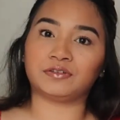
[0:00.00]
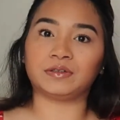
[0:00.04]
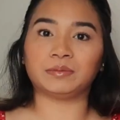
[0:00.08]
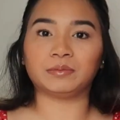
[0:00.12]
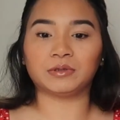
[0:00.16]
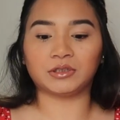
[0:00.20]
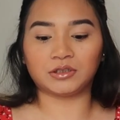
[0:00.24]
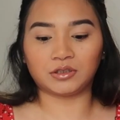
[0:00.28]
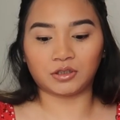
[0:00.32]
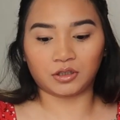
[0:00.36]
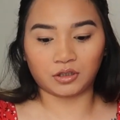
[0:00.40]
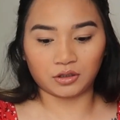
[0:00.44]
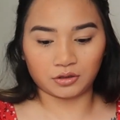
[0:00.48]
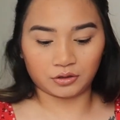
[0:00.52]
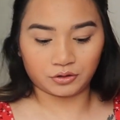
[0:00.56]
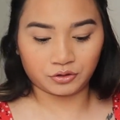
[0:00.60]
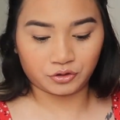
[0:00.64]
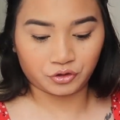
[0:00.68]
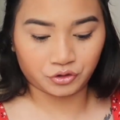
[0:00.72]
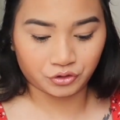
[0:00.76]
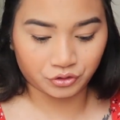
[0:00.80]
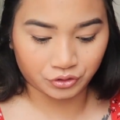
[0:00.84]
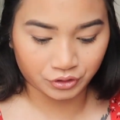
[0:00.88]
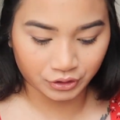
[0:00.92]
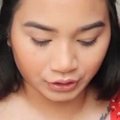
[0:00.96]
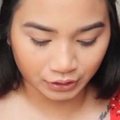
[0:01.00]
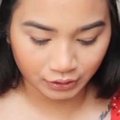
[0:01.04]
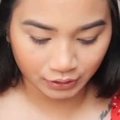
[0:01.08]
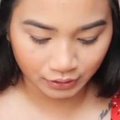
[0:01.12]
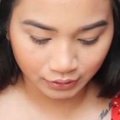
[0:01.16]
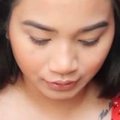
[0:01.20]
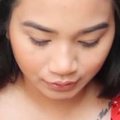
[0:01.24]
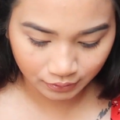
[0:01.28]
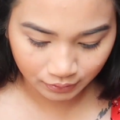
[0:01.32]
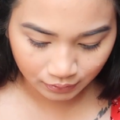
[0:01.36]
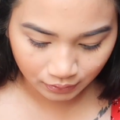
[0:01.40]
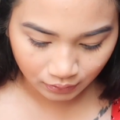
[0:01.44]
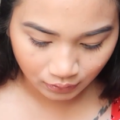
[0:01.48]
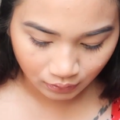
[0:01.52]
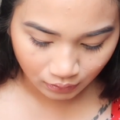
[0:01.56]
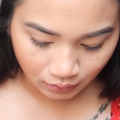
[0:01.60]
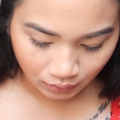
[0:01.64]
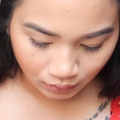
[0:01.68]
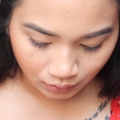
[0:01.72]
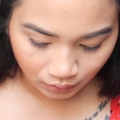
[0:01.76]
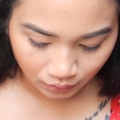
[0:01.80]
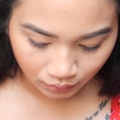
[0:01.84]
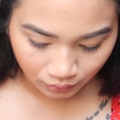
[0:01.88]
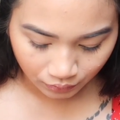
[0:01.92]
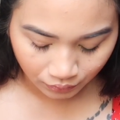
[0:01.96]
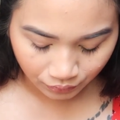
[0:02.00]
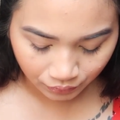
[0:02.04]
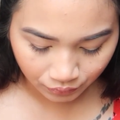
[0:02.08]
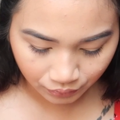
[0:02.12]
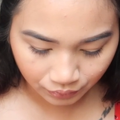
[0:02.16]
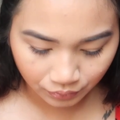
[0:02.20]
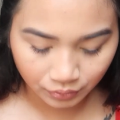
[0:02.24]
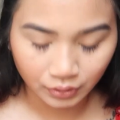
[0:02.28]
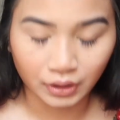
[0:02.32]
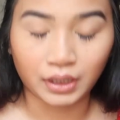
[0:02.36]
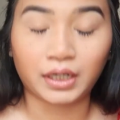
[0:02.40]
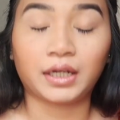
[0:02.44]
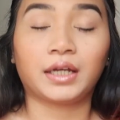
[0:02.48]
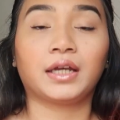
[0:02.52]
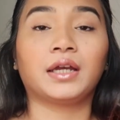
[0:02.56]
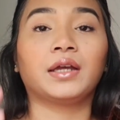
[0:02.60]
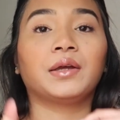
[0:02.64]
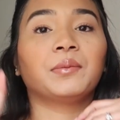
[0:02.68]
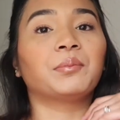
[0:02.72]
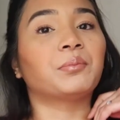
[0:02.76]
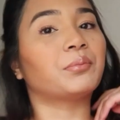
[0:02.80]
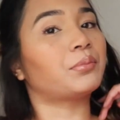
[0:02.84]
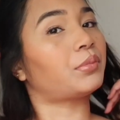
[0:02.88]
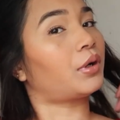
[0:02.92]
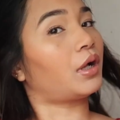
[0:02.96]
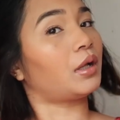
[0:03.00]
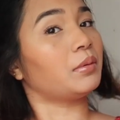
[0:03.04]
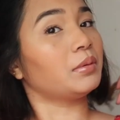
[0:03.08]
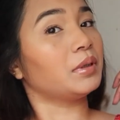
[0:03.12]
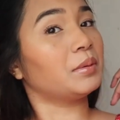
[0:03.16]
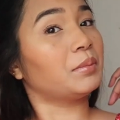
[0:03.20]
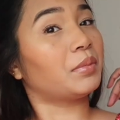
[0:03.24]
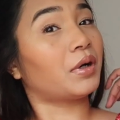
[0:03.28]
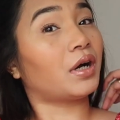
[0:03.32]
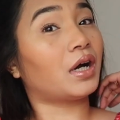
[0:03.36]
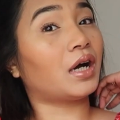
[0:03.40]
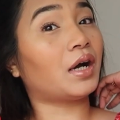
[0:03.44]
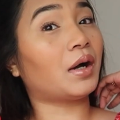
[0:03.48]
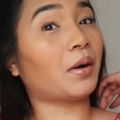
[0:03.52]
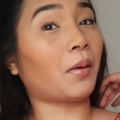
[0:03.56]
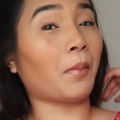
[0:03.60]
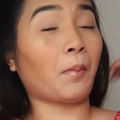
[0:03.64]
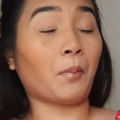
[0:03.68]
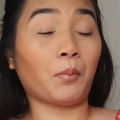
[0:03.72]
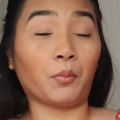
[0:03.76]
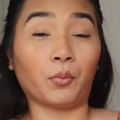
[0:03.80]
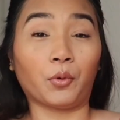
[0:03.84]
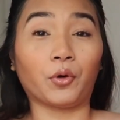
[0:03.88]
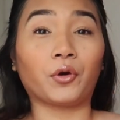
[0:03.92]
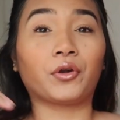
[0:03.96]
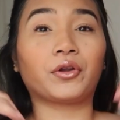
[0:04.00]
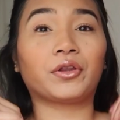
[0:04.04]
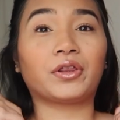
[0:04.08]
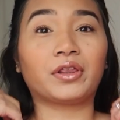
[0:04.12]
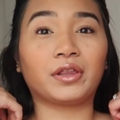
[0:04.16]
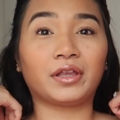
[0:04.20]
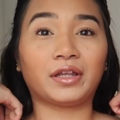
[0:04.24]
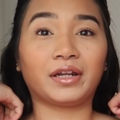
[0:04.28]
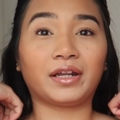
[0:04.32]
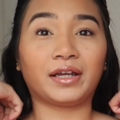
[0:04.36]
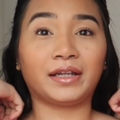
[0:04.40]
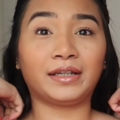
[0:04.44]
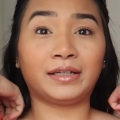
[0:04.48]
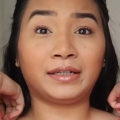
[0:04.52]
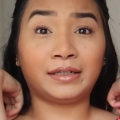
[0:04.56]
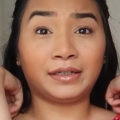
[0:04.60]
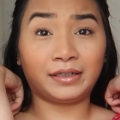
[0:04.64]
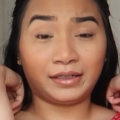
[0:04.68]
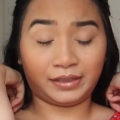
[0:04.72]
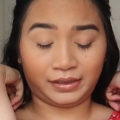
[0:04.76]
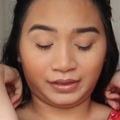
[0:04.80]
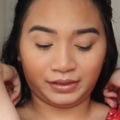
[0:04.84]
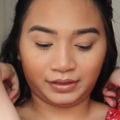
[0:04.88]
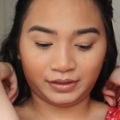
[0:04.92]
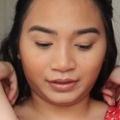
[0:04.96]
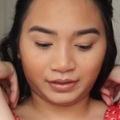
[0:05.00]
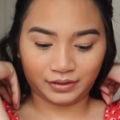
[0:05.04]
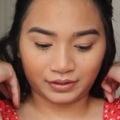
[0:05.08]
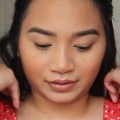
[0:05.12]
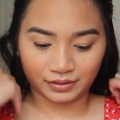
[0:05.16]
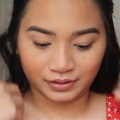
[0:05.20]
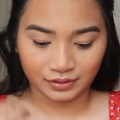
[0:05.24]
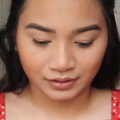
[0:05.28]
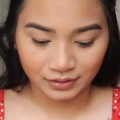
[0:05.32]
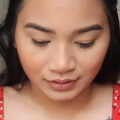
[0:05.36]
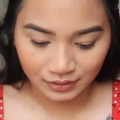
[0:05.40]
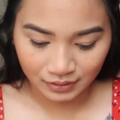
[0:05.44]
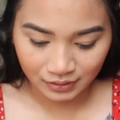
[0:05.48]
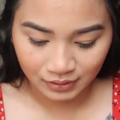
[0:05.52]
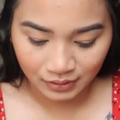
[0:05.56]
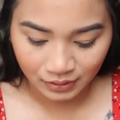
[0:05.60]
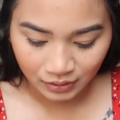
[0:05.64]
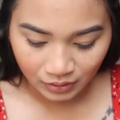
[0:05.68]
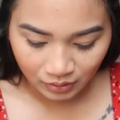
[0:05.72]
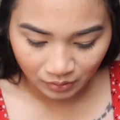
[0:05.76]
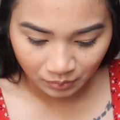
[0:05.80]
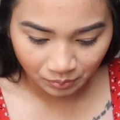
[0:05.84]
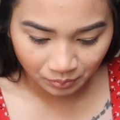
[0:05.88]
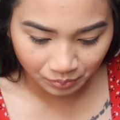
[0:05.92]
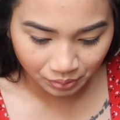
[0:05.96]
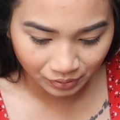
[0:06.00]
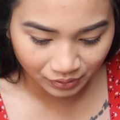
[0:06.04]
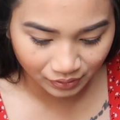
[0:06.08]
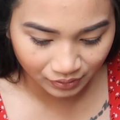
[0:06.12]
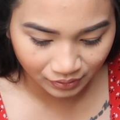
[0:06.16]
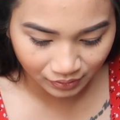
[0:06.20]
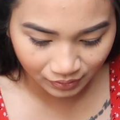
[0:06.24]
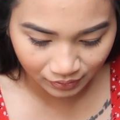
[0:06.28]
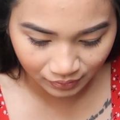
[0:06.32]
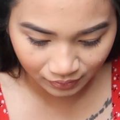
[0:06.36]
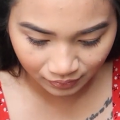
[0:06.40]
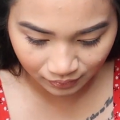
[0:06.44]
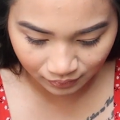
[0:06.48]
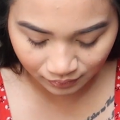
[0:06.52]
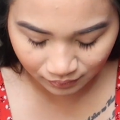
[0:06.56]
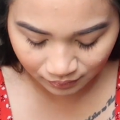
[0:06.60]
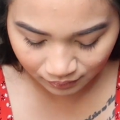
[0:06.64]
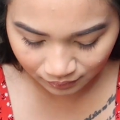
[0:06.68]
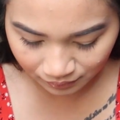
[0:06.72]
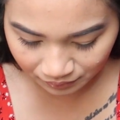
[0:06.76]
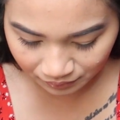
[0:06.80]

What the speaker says: from the Dollar Tree. I probably bought more than I need, but